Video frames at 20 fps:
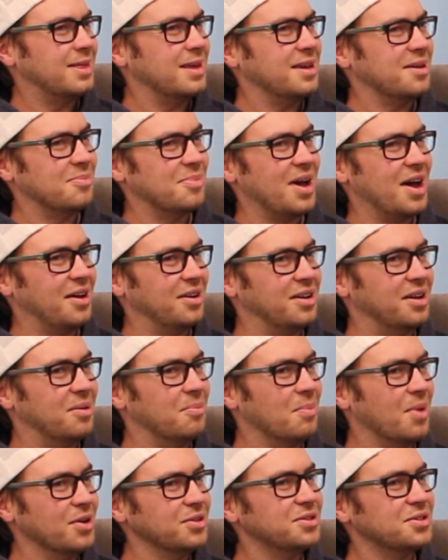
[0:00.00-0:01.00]
I think
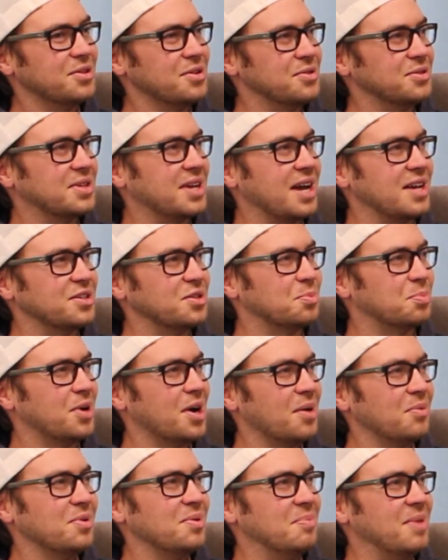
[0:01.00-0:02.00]
about it, most of those guys
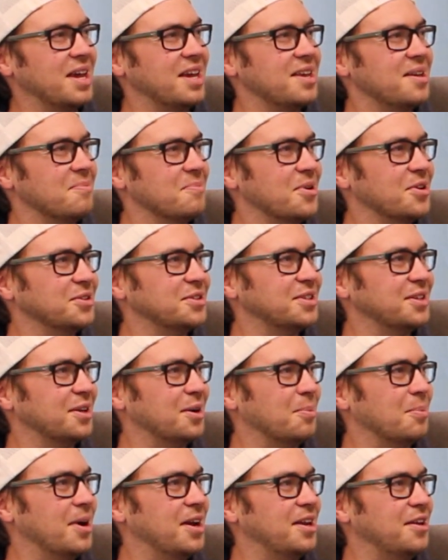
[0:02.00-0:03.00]
are probably making
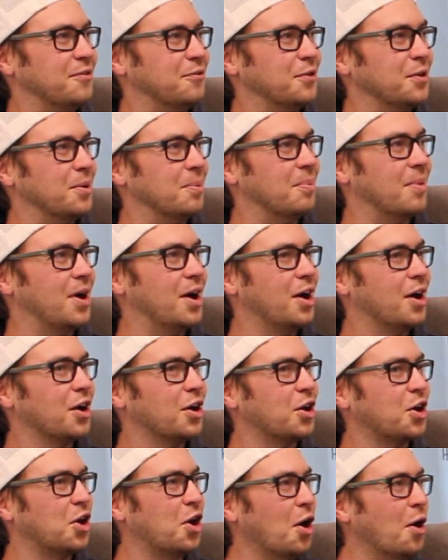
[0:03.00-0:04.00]
most of their money from
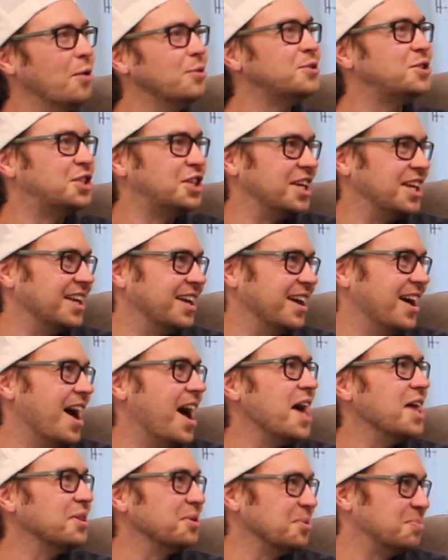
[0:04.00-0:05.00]

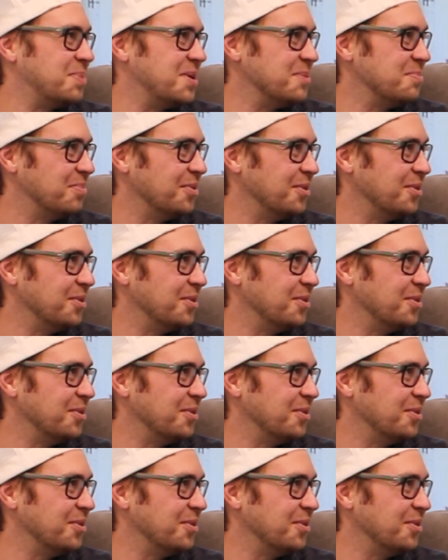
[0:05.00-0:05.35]
coaching other